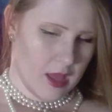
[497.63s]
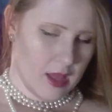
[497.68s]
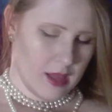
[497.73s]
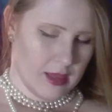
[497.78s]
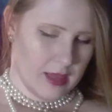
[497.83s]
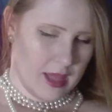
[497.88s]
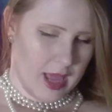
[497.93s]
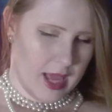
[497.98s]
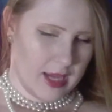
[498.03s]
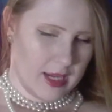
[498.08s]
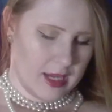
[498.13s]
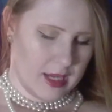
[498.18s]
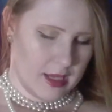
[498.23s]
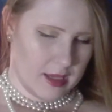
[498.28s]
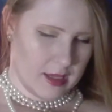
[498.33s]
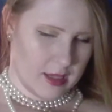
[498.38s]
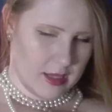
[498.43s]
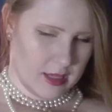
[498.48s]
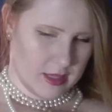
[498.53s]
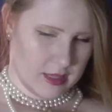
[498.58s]
Lady,
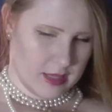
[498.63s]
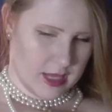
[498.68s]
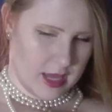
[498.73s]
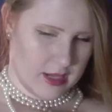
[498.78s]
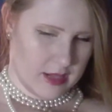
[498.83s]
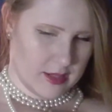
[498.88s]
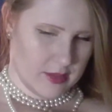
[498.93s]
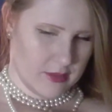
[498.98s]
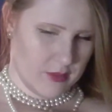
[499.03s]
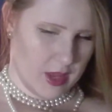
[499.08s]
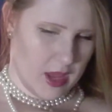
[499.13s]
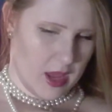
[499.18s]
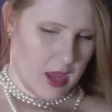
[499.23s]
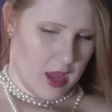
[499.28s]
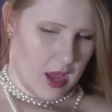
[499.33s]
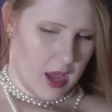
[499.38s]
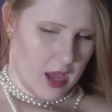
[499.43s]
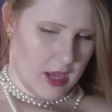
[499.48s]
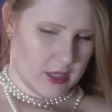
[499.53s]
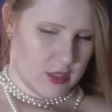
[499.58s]
he said,
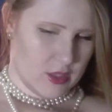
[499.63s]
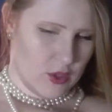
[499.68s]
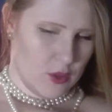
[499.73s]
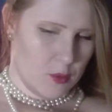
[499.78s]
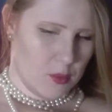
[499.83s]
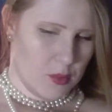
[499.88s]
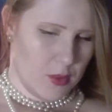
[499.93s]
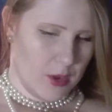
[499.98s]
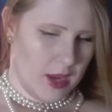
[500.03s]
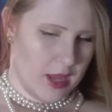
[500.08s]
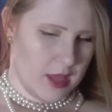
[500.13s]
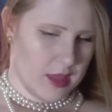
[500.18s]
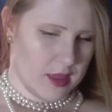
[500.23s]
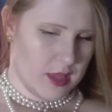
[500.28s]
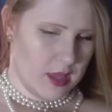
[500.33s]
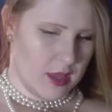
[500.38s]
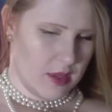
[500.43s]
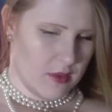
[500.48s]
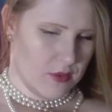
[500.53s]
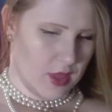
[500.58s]
I do pray
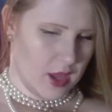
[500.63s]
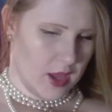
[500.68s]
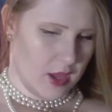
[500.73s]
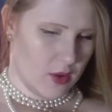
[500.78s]
thee of thy